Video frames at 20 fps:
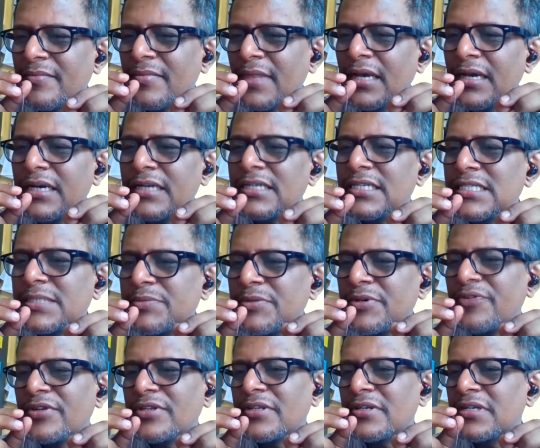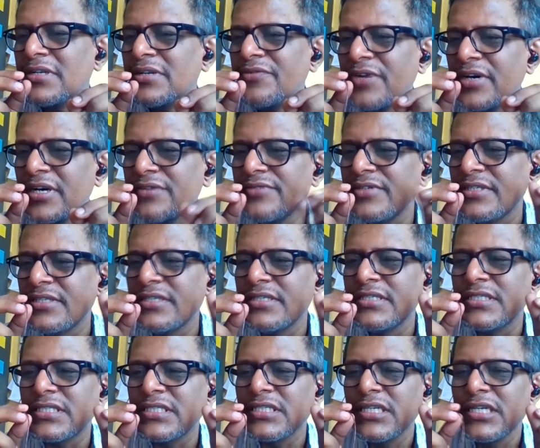He tells me for 35
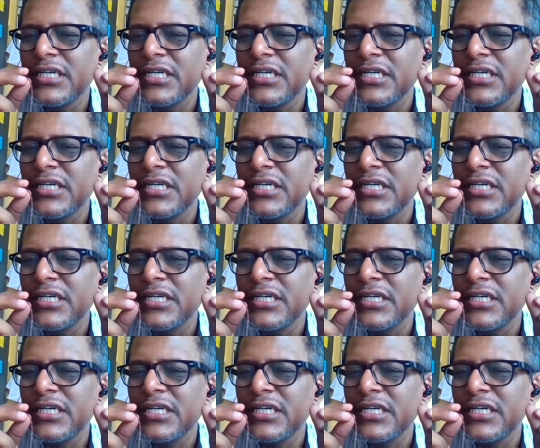years,